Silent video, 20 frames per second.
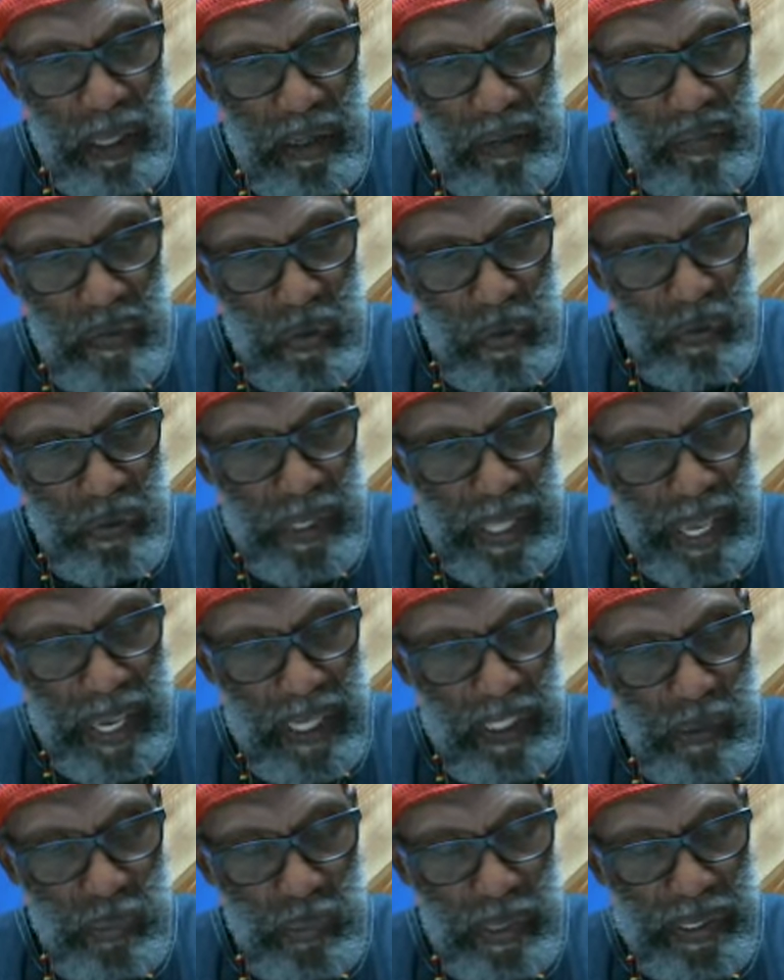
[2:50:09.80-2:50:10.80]
interviews
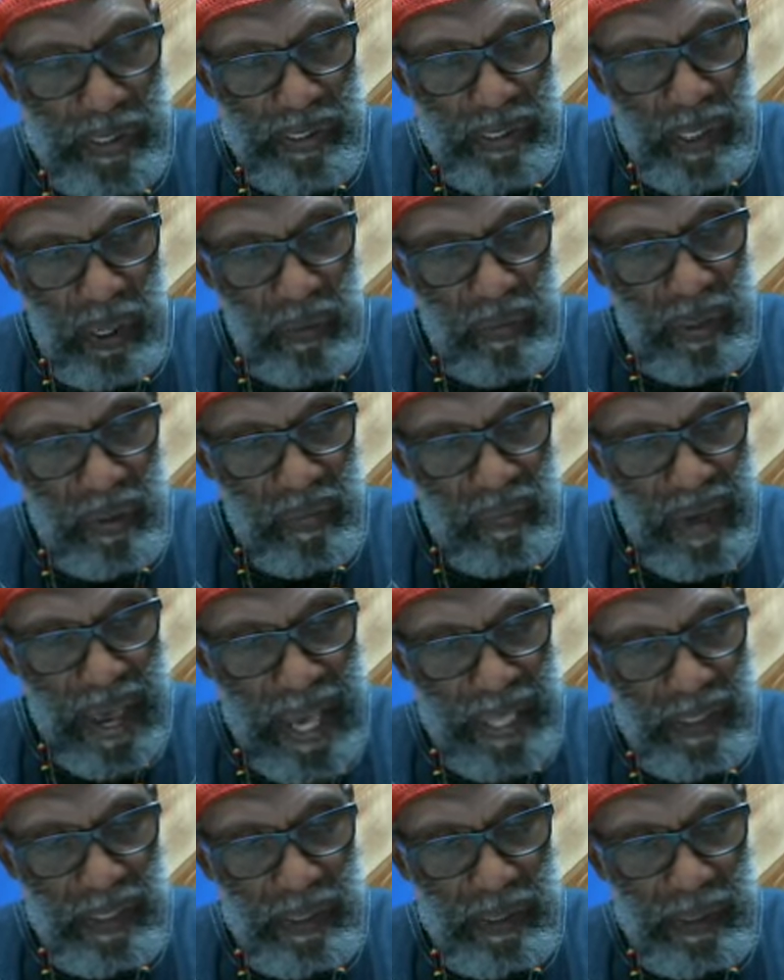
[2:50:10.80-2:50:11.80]
last week, several
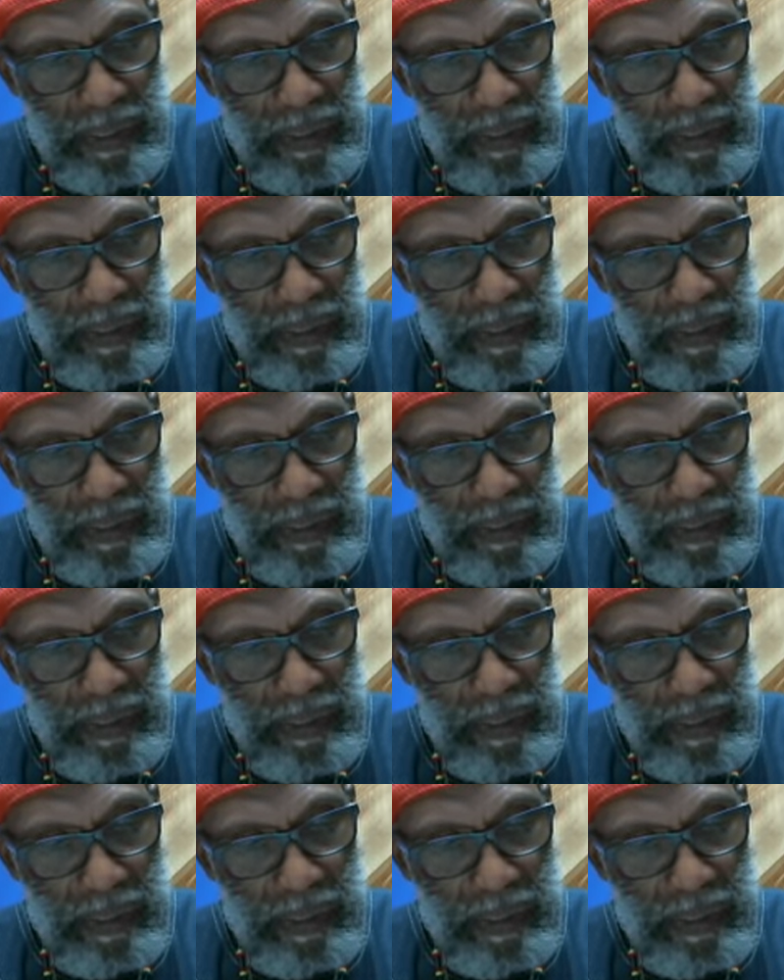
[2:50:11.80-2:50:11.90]
advisors